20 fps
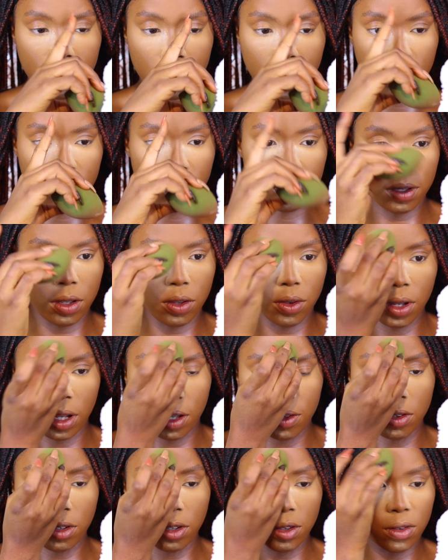You can see you
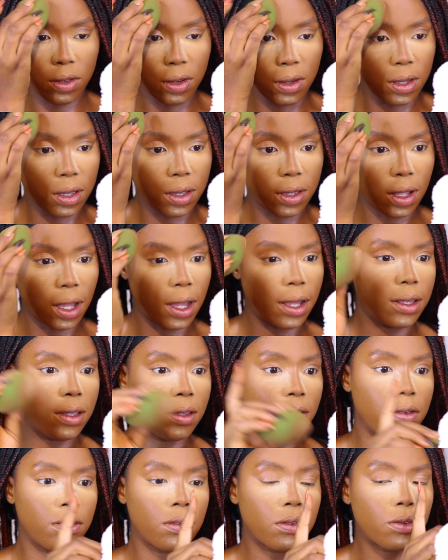can just use it and
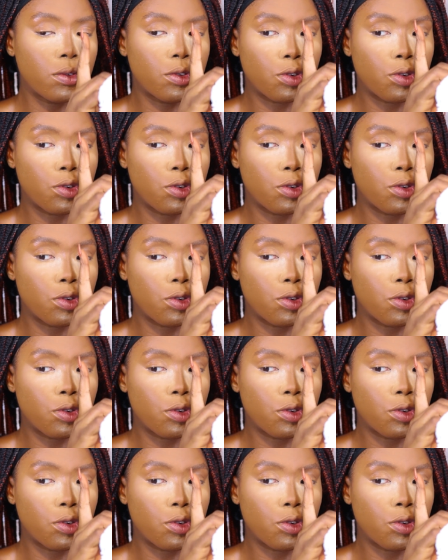it's